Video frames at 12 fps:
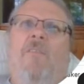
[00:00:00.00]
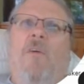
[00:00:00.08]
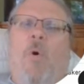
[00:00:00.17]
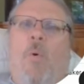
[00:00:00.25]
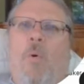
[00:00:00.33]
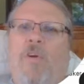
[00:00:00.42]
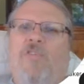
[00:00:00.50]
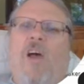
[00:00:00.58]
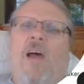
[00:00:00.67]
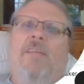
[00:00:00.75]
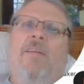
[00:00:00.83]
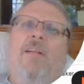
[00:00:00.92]

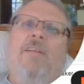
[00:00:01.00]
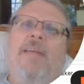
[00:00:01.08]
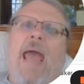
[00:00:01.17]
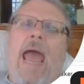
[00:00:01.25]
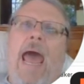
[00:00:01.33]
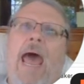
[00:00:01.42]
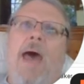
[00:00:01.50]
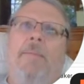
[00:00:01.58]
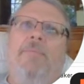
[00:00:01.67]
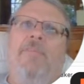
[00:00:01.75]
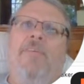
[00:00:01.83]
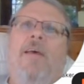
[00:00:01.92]
Horizontal
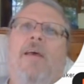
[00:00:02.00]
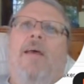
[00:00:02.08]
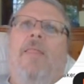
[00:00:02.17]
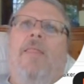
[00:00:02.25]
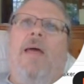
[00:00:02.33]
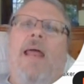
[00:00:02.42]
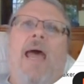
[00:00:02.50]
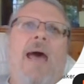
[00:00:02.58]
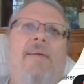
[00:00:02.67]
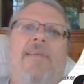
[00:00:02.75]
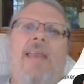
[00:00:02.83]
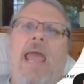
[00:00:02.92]
tabs that
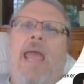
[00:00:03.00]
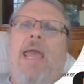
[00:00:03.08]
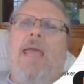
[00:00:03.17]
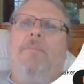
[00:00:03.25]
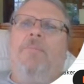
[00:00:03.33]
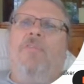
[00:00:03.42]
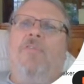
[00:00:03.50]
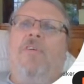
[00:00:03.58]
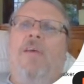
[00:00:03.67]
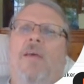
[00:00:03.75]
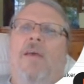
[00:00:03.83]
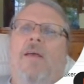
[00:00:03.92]
have names
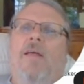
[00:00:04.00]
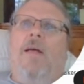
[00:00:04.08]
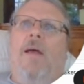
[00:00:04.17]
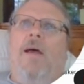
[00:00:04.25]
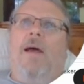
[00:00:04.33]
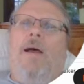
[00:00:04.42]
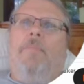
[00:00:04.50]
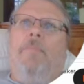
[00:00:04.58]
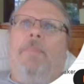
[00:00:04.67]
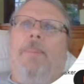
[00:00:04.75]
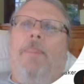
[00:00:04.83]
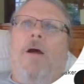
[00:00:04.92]

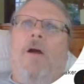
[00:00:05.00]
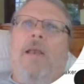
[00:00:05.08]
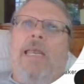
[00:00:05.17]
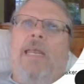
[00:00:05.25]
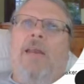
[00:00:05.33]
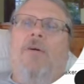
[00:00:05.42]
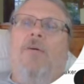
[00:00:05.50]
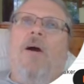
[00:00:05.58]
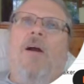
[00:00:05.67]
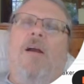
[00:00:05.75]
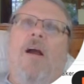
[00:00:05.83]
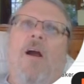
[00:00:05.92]

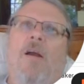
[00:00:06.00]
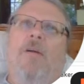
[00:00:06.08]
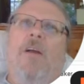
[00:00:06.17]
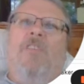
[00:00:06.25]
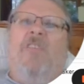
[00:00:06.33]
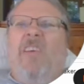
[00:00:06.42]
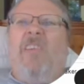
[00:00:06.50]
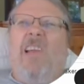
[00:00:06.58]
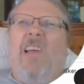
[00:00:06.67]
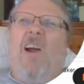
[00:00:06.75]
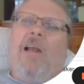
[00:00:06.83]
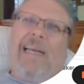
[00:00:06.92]
are
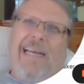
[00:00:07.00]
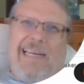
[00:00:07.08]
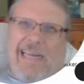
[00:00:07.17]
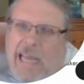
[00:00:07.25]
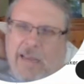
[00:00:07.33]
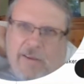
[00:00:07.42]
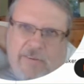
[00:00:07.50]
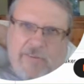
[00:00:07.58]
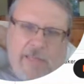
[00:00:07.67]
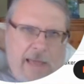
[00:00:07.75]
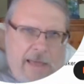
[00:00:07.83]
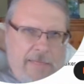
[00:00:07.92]
essentially our little links
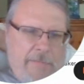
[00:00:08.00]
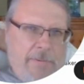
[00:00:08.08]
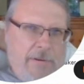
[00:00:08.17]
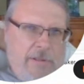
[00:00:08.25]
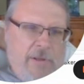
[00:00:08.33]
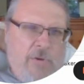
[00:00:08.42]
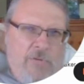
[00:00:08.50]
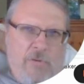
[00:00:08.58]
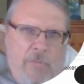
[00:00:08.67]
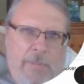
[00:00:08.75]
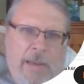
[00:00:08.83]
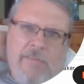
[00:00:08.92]
that the
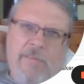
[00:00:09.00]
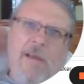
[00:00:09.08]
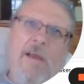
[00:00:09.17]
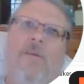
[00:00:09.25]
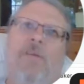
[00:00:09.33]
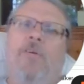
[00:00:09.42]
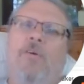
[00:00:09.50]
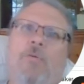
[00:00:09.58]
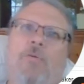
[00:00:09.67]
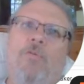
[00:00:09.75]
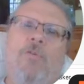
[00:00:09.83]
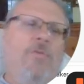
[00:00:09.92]
user picks on to